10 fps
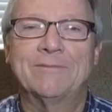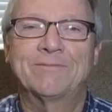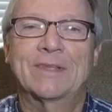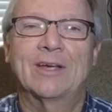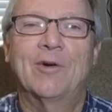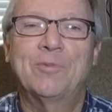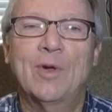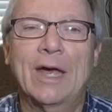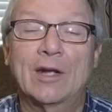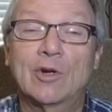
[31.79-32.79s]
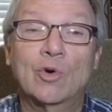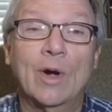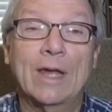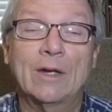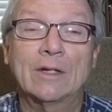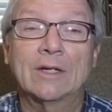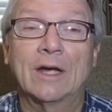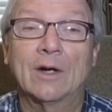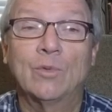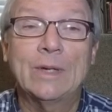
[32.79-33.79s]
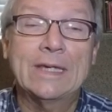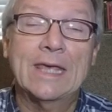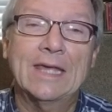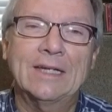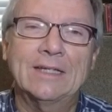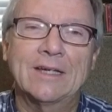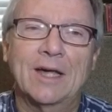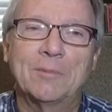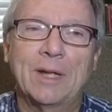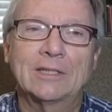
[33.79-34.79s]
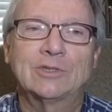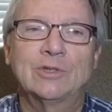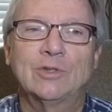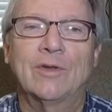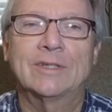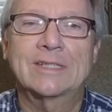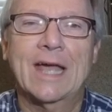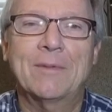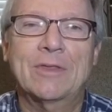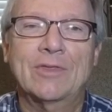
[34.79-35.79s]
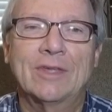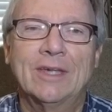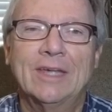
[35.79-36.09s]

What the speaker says: Hope you had a great weekend. God blessed you on the Sabbath